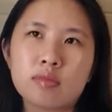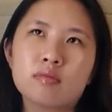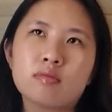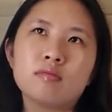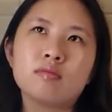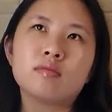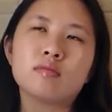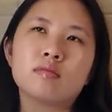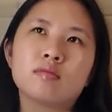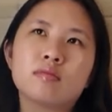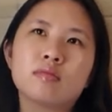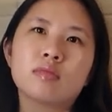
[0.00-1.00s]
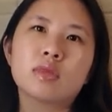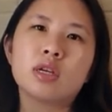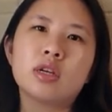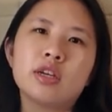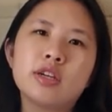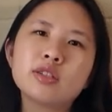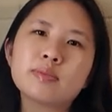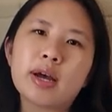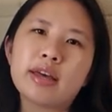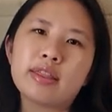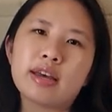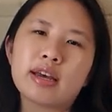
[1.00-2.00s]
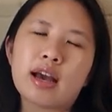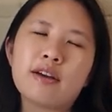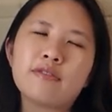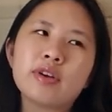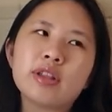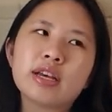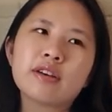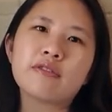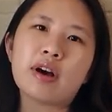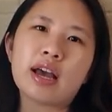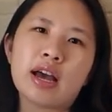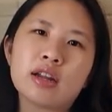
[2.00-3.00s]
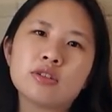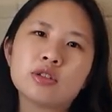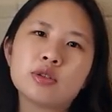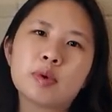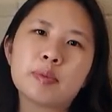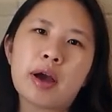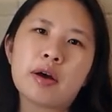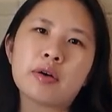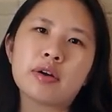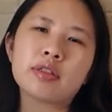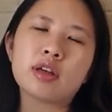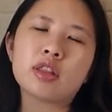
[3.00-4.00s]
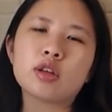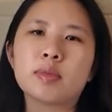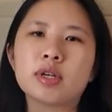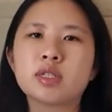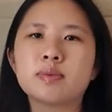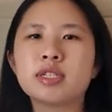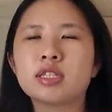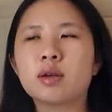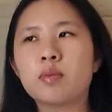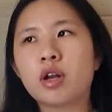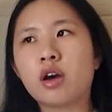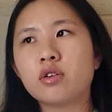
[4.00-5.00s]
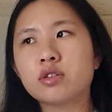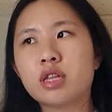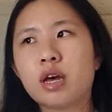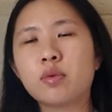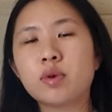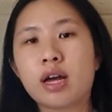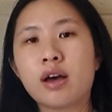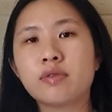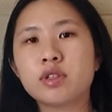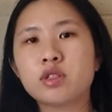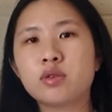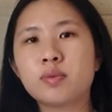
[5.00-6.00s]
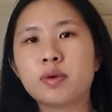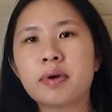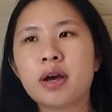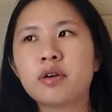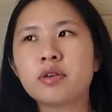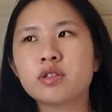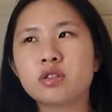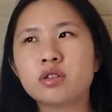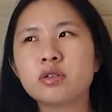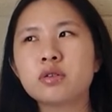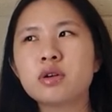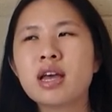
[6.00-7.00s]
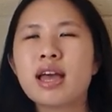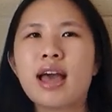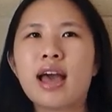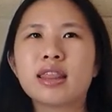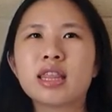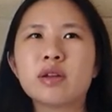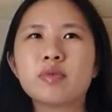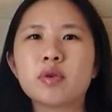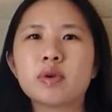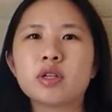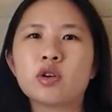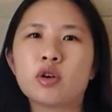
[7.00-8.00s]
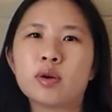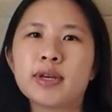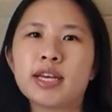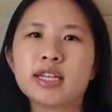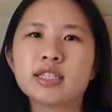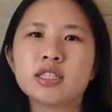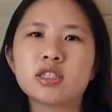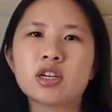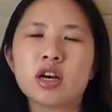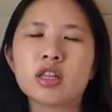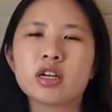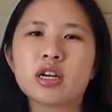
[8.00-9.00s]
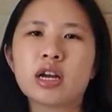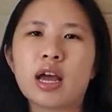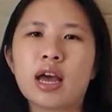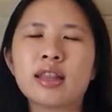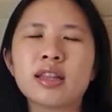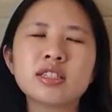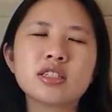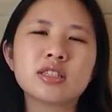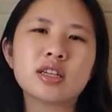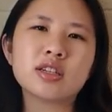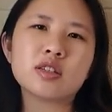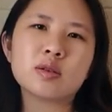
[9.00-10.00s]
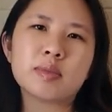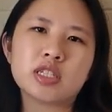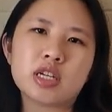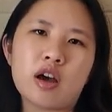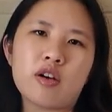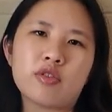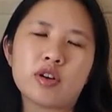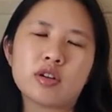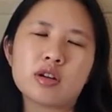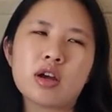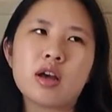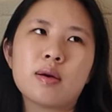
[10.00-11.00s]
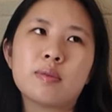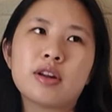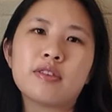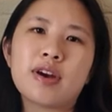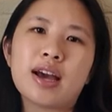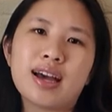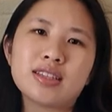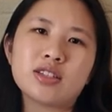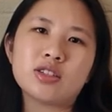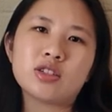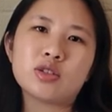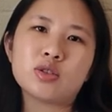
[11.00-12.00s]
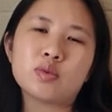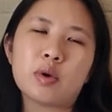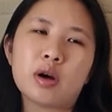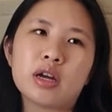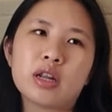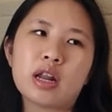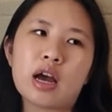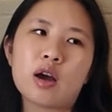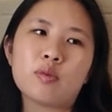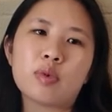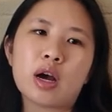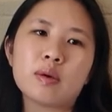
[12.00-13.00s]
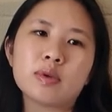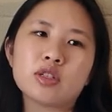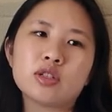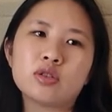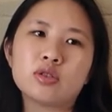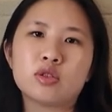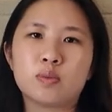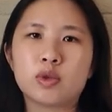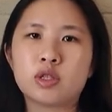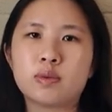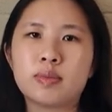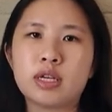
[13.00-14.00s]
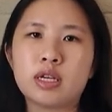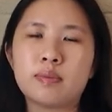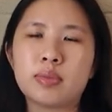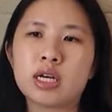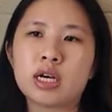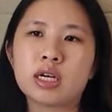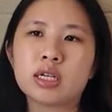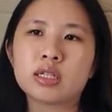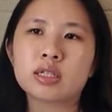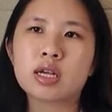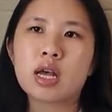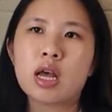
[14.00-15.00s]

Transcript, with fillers: Mm, Here's my thing. I feel like if I had a superpower, then there must be someone else that would have a superpower too, and then we would go up against each other, and that just takes too much effort. But if I had to choose one, I would probably choose super speed because